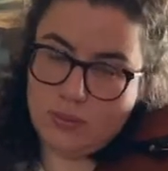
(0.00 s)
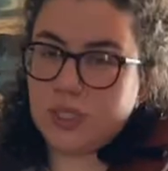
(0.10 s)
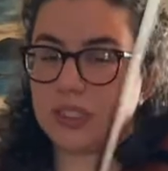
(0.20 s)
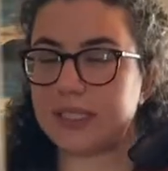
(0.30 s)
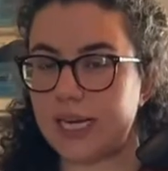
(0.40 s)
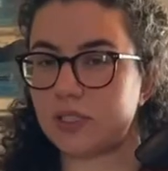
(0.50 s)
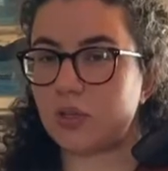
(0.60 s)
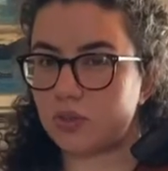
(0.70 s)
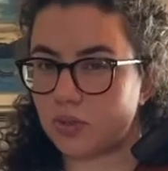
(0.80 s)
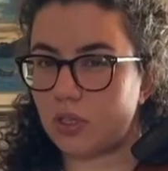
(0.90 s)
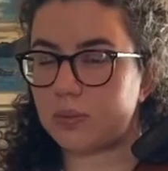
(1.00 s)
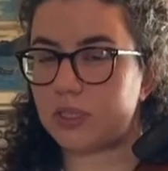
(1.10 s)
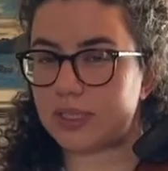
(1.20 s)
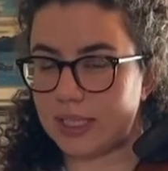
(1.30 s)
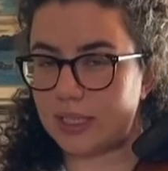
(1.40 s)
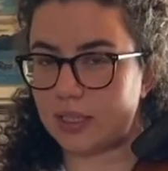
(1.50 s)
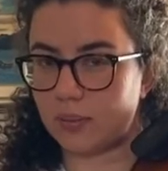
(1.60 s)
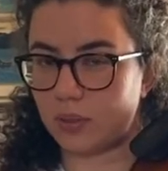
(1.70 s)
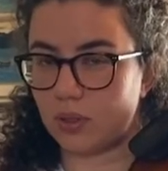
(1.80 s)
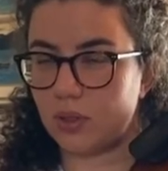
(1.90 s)
It's a nice, controllable, steady
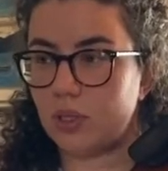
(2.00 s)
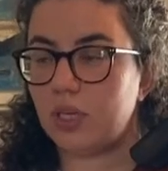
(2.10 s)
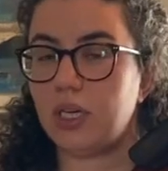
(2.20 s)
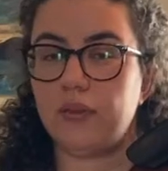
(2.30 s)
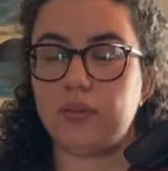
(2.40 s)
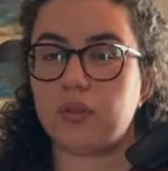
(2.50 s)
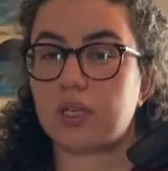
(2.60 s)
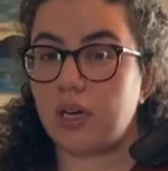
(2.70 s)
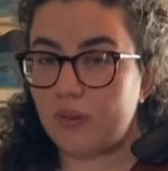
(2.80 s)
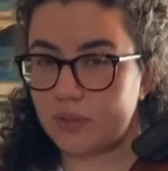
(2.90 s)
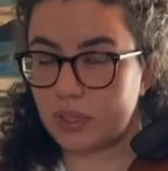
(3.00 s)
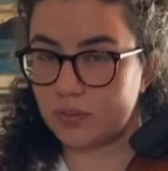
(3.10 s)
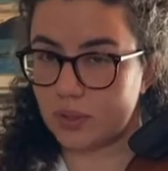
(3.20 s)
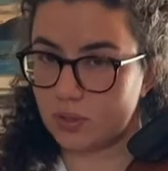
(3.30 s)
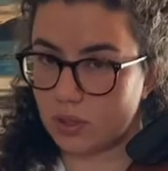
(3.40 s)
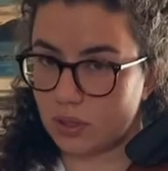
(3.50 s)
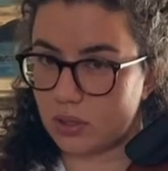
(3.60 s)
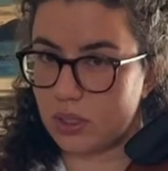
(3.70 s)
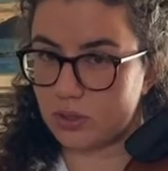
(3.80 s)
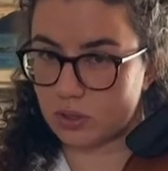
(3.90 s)
tempo. If you are confident with
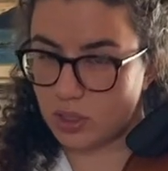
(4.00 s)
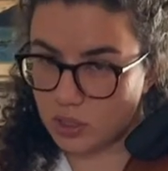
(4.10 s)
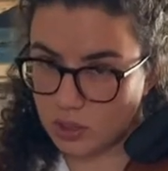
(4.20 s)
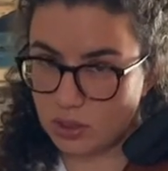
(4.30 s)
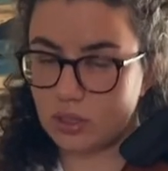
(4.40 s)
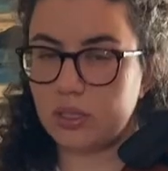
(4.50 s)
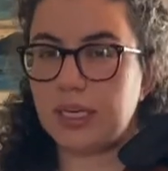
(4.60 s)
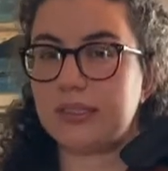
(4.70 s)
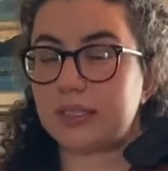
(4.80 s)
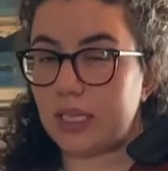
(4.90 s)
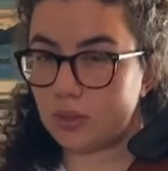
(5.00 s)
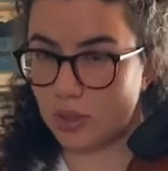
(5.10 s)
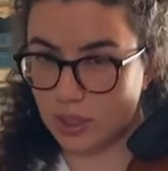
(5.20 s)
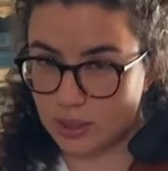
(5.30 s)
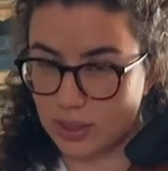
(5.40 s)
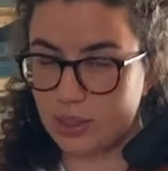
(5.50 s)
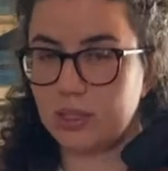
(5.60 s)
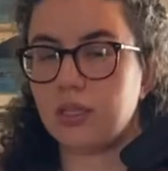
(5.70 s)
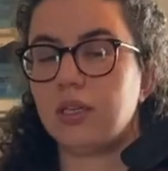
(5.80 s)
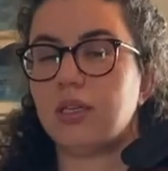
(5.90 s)
your intonation and sound quality,
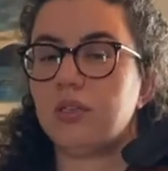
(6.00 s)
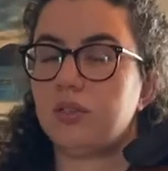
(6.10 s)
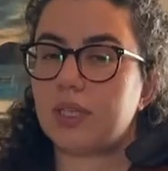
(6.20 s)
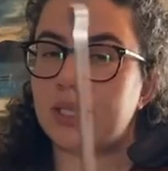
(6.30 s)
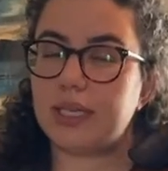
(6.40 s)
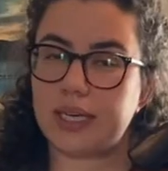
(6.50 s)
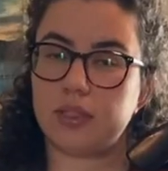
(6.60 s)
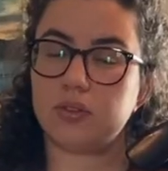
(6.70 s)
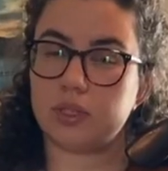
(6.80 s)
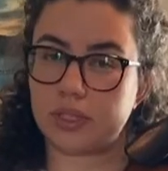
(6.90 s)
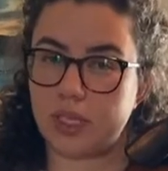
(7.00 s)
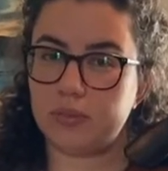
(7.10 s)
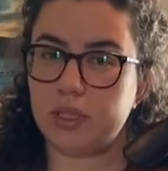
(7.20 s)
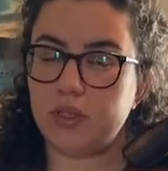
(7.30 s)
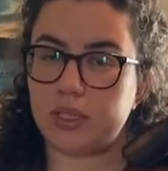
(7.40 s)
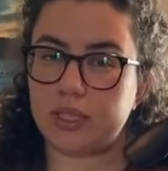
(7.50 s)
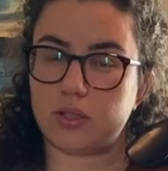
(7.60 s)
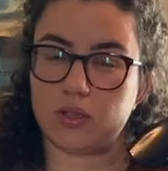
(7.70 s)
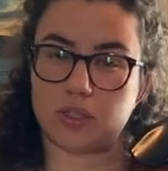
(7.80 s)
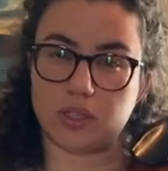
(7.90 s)
you can again do the same thing. You can
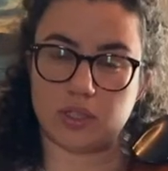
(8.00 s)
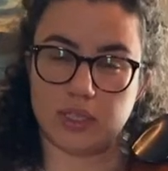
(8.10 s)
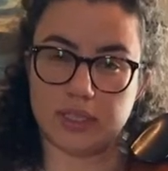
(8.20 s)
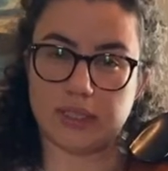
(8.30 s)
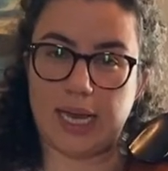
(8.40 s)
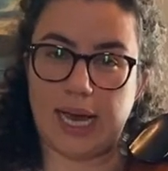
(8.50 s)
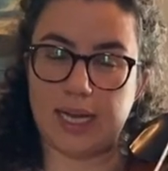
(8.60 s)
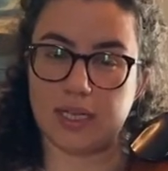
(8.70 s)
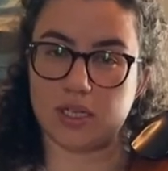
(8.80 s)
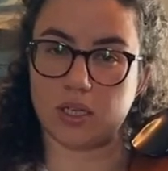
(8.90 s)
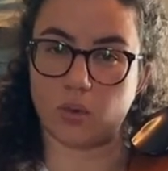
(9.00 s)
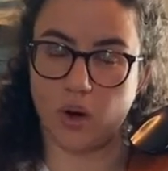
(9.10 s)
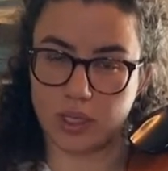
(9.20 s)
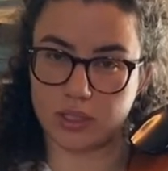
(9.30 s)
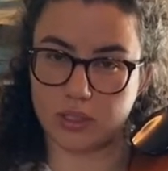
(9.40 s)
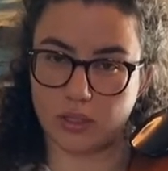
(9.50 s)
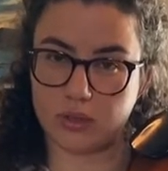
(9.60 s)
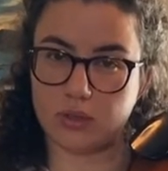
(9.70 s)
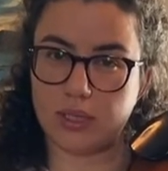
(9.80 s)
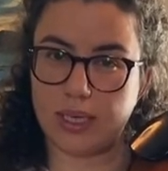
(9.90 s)
consider this as a quarter
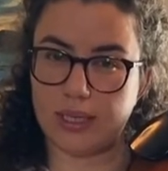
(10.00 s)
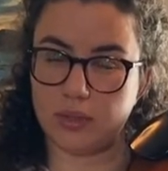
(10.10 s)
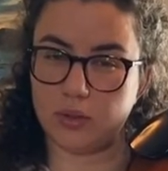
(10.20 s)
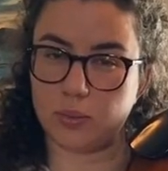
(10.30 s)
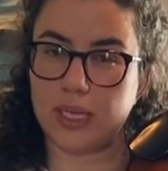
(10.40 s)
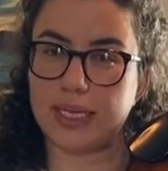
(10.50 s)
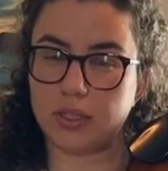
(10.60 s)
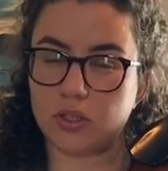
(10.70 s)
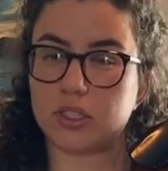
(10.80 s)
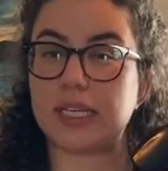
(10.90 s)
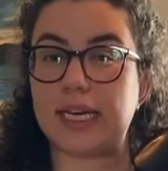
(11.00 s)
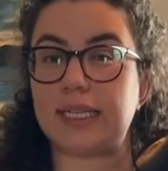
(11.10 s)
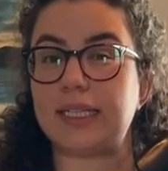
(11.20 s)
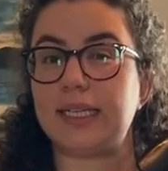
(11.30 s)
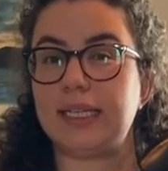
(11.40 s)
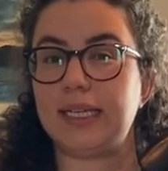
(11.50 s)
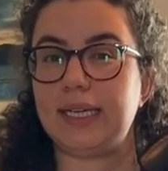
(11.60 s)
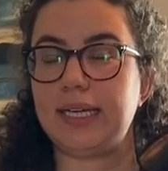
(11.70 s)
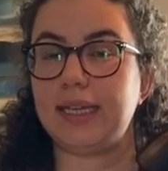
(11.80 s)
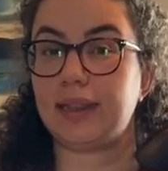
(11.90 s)
note and you play your scale
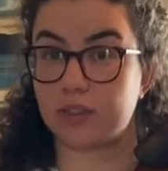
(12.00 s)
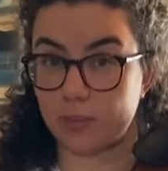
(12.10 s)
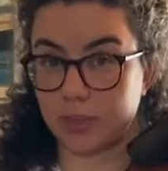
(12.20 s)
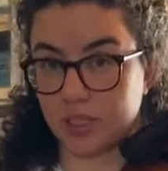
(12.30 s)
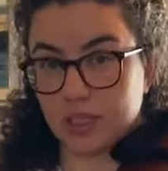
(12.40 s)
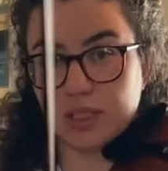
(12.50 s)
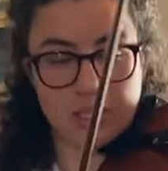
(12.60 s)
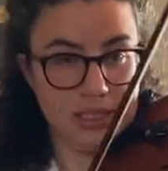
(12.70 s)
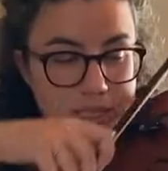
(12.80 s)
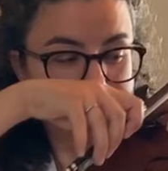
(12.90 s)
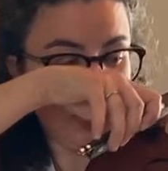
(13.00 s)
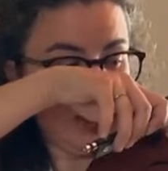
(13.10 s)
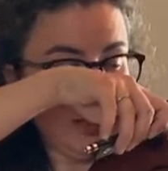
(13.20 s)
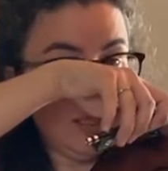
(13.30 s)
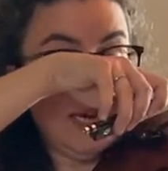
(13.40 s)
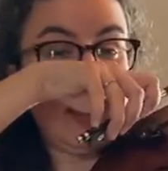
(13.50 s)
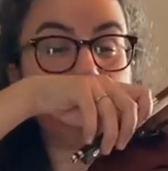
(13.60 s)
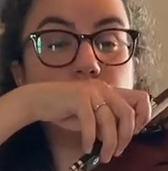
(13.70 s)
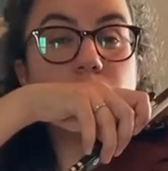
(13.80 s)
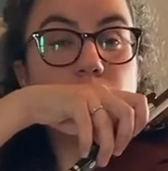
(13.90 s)
in triplets. I
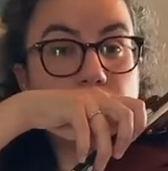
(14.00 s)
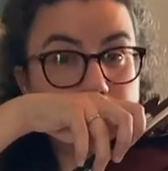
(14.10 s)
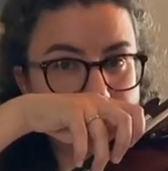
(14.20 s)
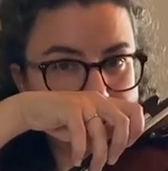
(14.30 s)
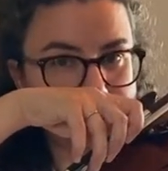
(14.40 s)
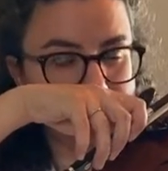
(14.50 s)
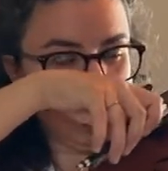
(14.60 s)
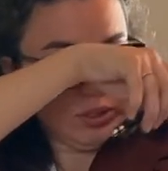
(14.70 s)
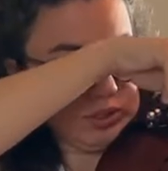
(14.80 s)
will do 12 note slurs.